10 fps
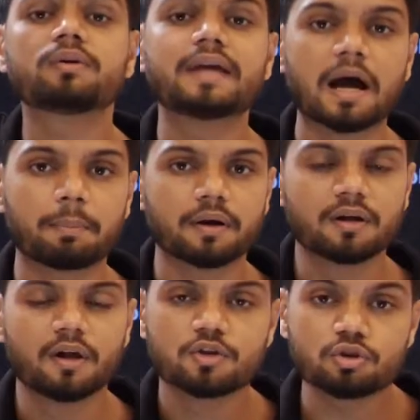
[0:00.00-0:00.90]
GAP.
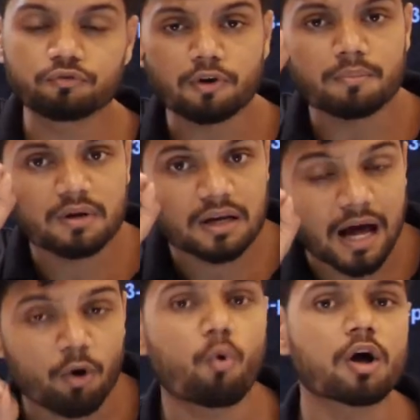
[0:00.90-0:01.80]
So from
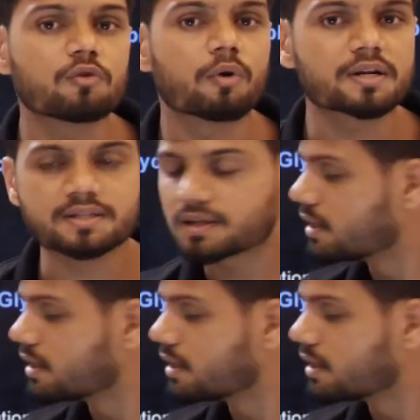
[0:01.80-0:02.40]
now onwards,